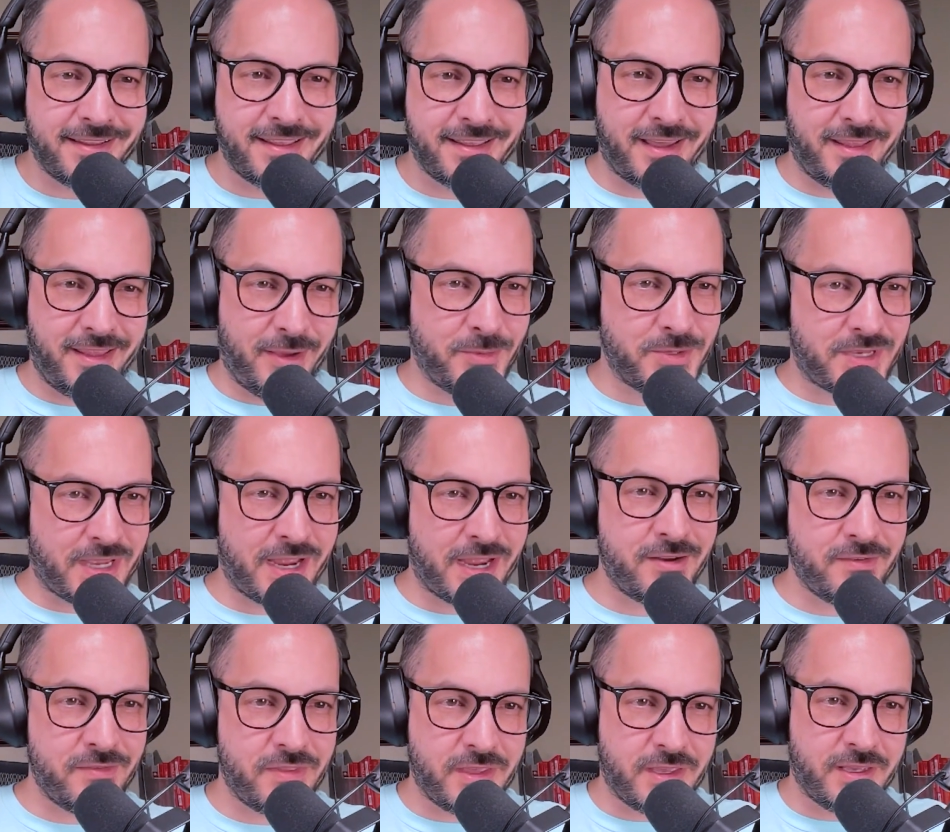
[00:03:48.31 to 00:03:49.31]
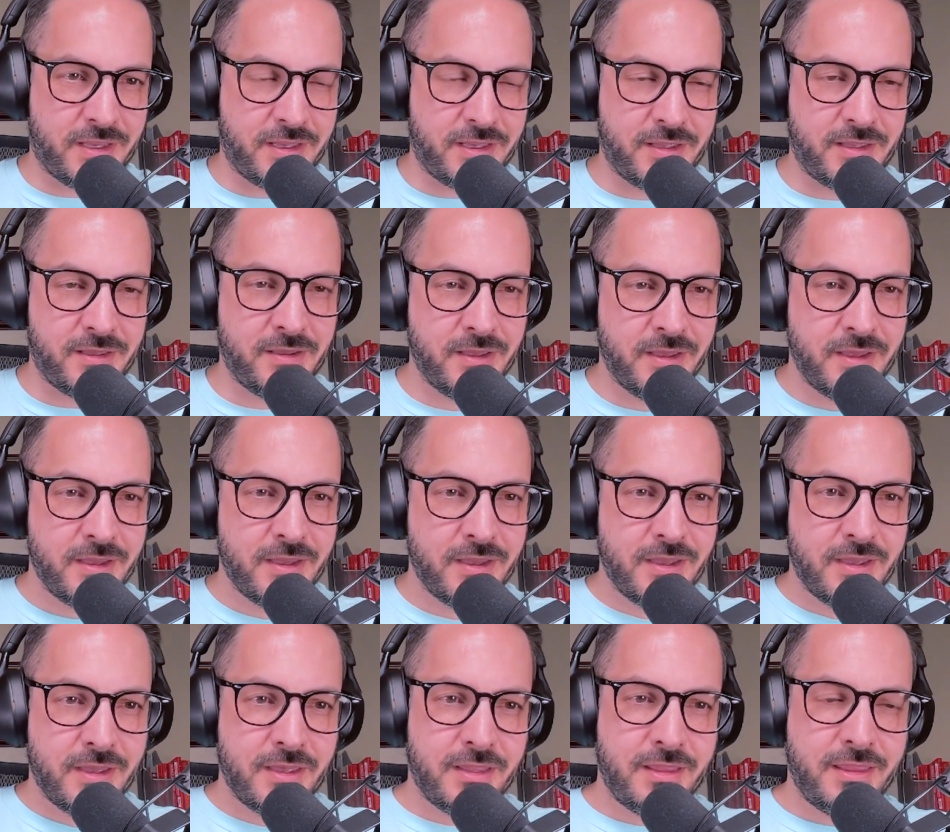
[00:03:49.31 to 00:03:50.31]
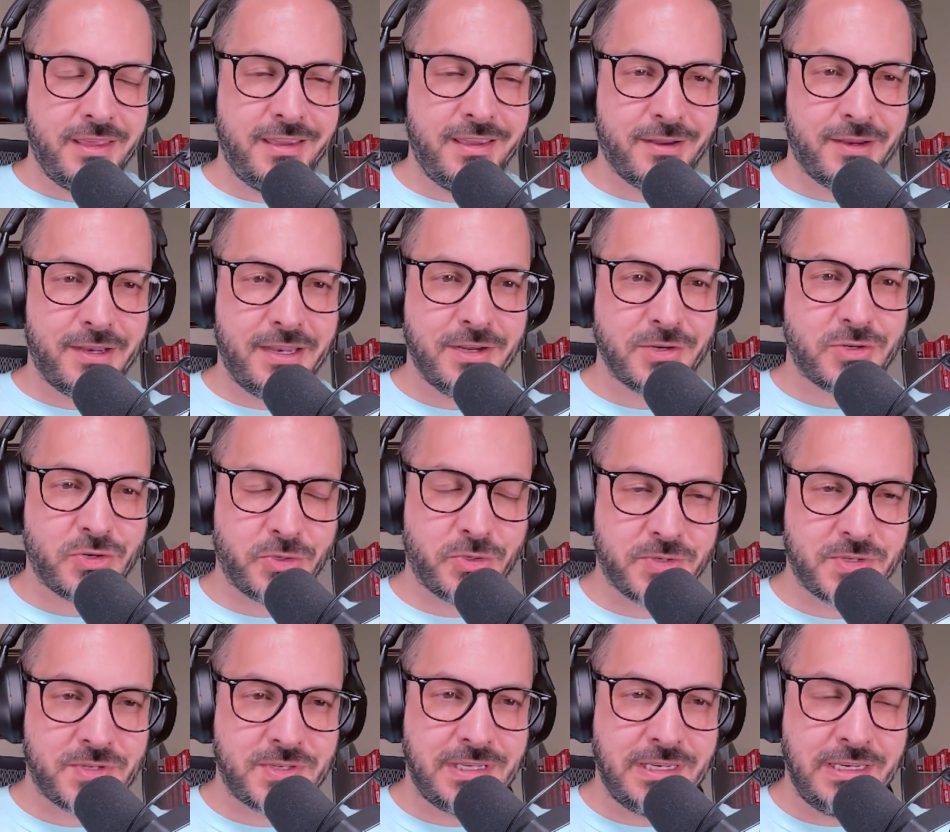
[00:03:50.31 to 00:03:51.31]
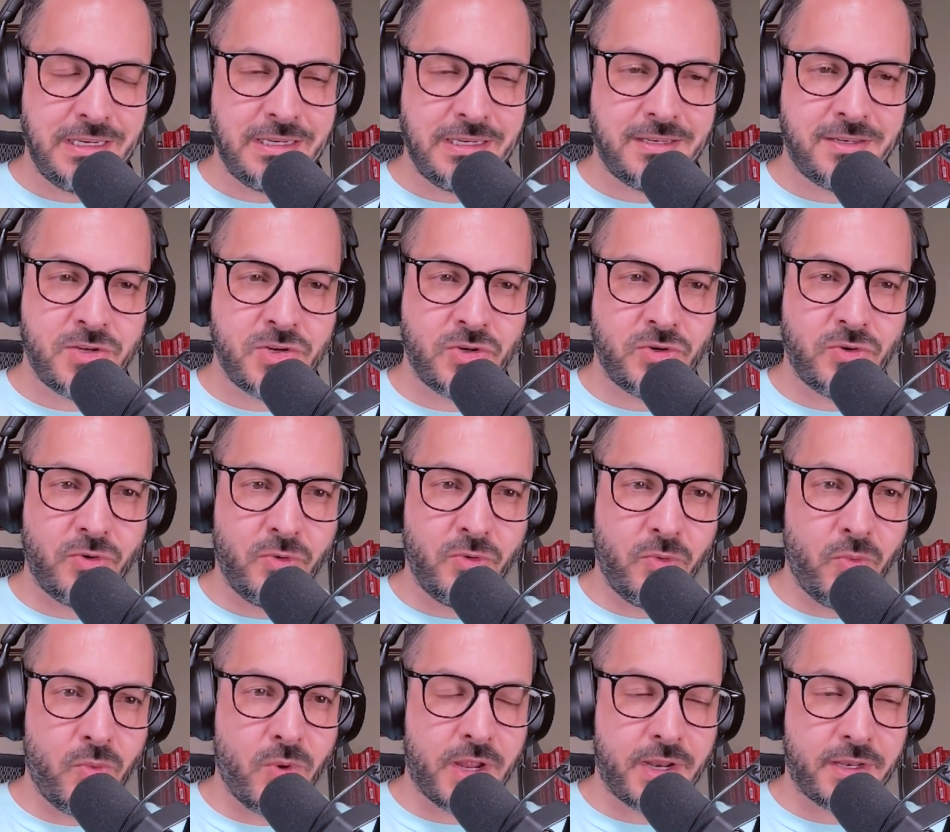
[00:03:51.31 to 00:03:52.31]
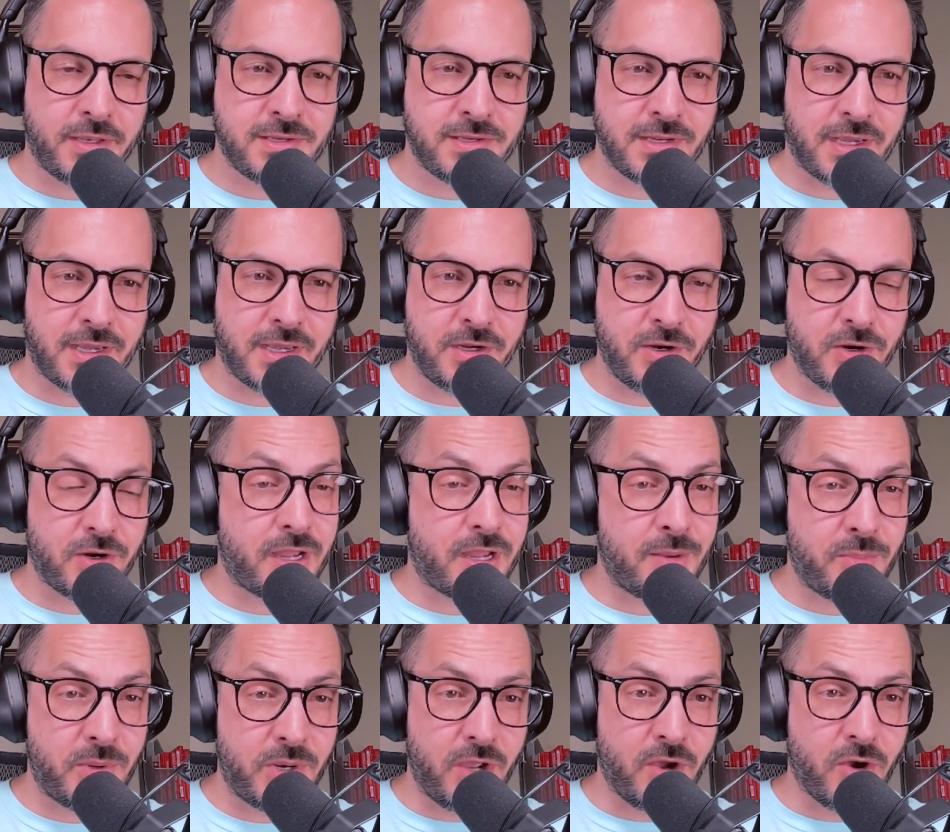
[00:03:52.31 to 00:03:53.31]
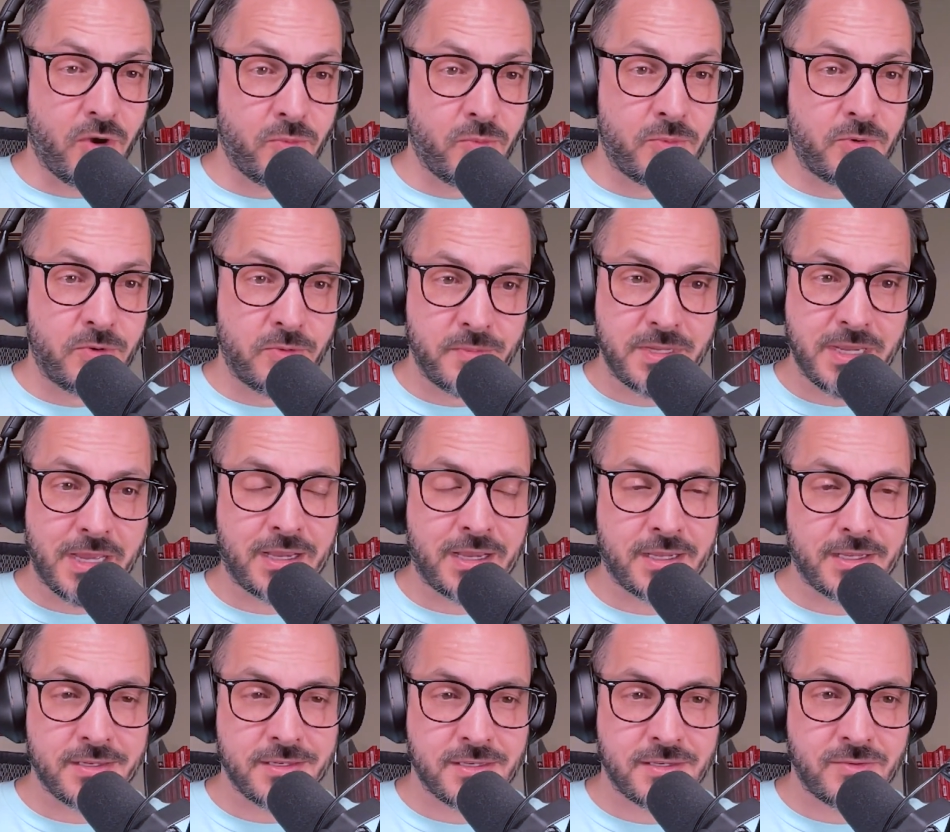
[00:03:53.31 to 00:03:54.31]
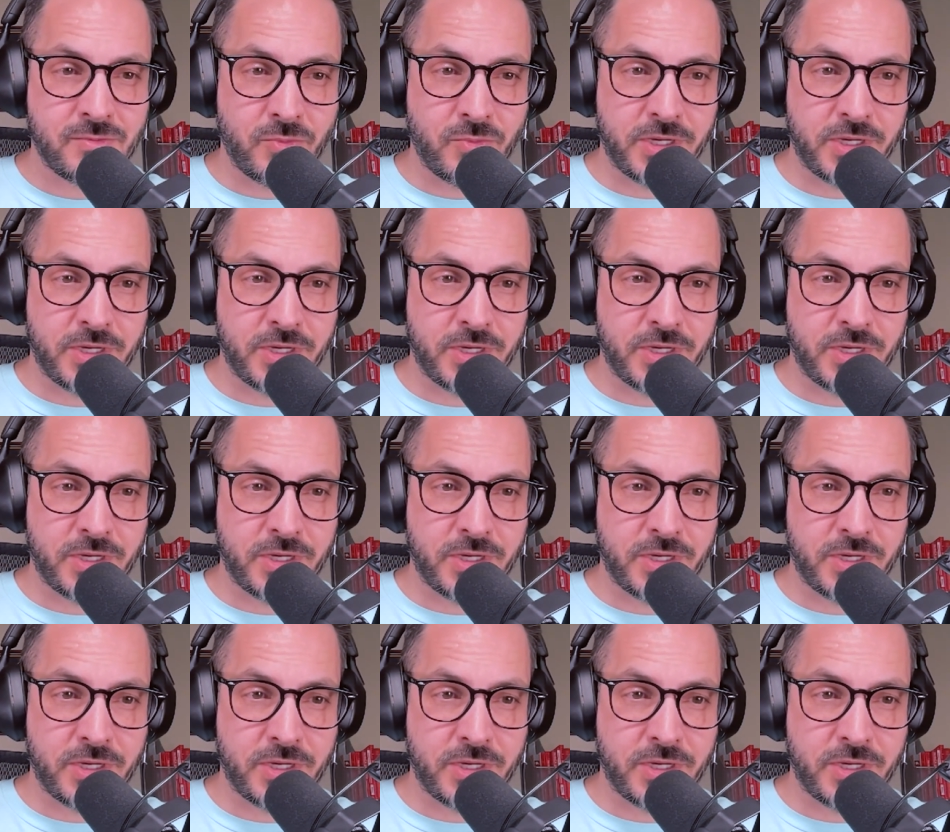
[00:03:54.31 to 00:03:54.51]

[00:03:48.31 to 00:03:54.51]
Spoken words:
That was kind of the initial seed to what your company HomeRoom does,